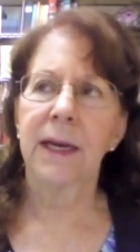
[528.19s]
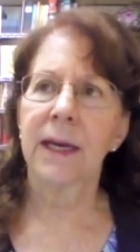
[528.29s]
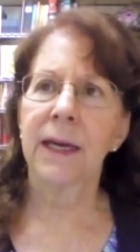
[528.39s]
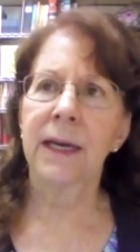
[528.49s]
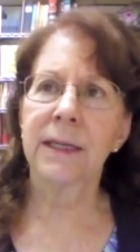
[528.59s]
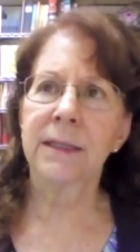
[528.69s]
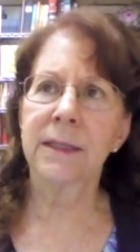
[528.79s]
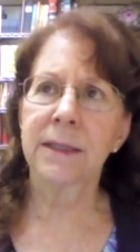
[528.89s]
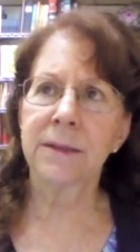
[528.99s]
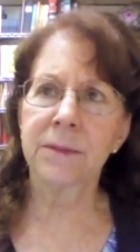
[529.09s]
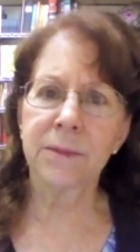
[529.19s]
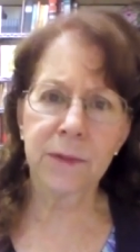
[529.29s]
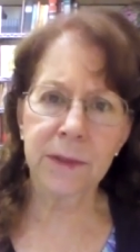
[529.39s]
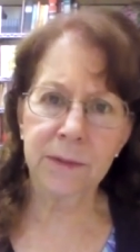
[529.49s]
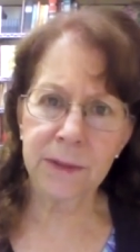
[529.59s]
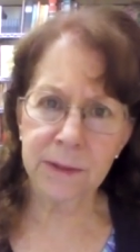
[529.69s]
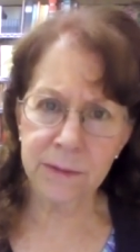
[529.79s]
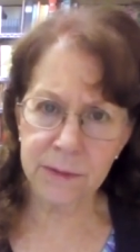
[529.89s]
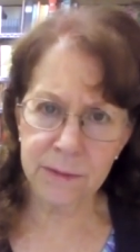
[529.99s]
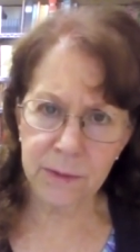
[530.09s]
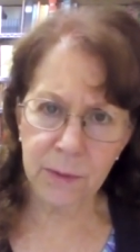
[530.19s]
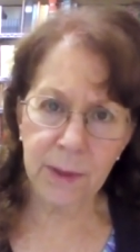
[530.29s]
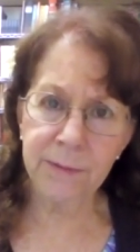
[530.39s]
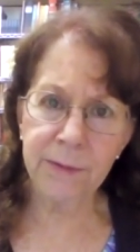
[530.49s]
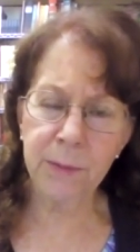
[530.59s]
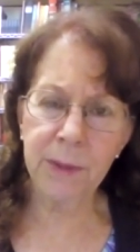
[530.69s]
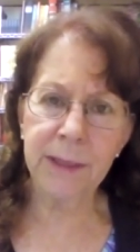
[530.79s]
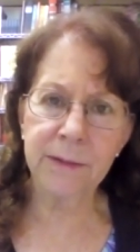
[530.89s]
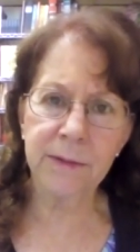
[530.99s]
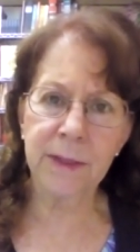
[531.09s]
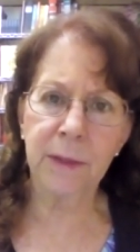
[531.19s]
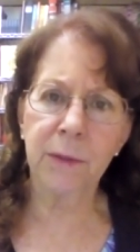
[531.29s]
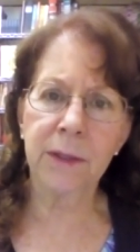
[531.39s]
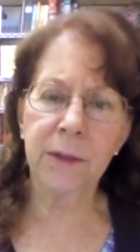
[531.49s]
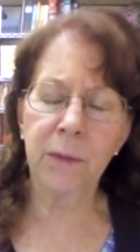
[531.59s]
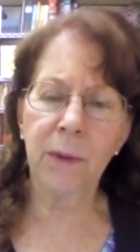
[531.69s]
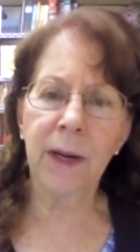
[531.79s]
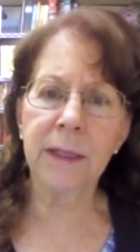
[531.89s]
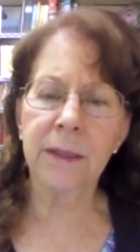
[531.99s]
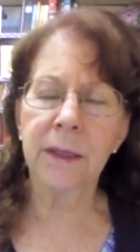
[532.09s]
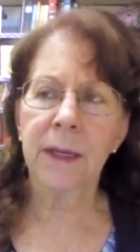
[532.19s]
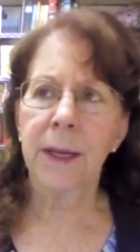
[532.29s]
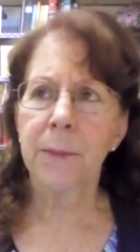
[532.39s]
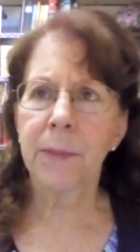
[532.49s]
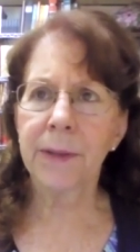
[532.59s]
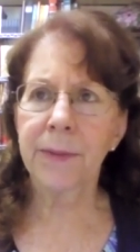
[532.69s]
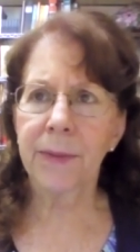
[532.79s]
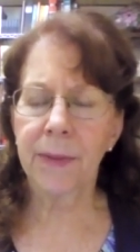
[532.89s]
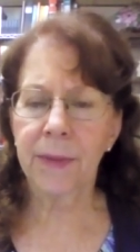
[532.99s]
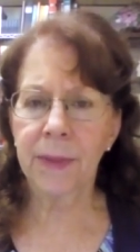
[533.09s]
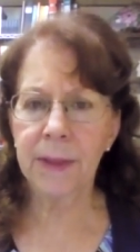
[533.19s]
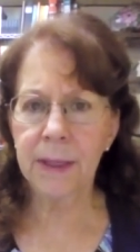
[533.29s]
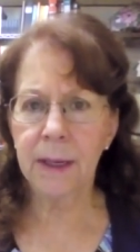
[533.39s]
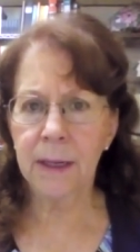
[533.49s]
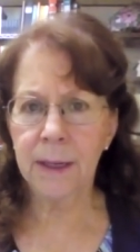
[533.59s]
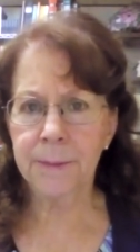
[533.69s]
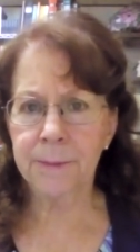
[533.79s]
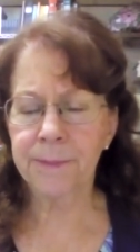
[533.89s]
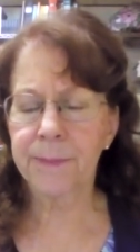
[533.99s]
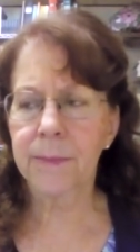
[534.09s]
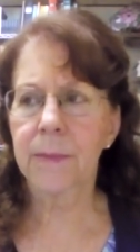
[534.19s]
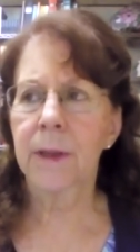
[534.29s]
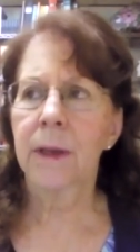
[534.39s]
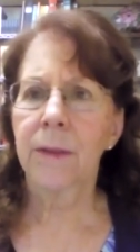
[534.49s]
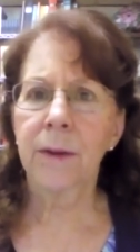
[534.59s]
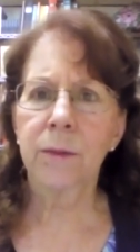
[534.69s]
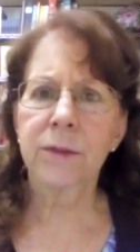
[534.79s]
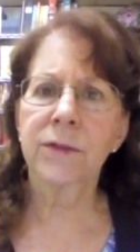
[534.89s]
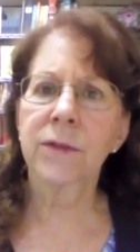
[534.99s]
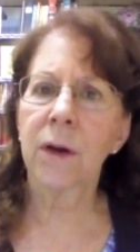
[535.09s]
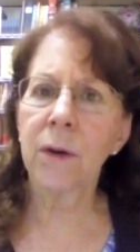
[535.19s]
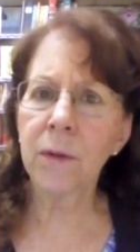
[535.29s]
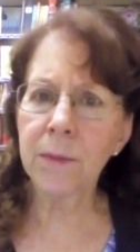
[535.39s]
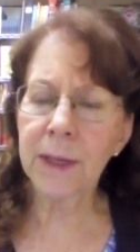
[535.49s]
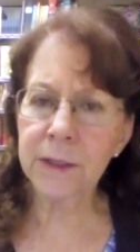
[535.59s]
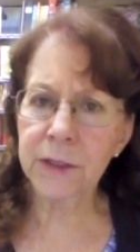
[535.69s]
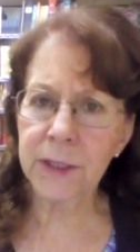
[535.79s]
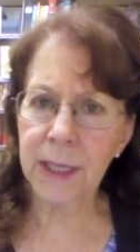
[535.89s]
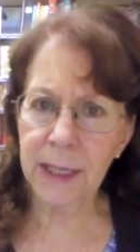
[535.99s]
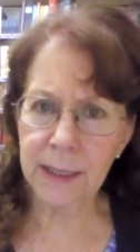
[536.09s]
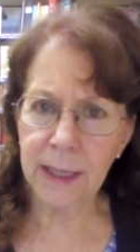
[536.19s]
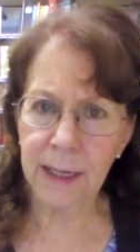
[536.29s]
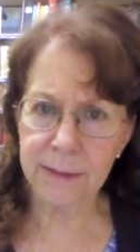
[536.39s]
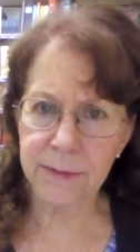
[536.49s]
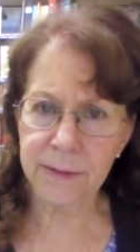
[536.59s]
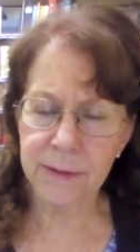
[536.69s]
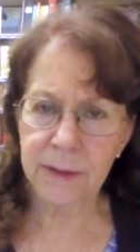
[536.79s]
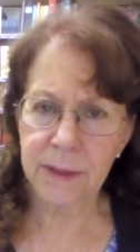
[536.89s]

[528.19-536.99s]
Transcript: And there were there was quite a few places that were underwater, but the um, there was so much chaos,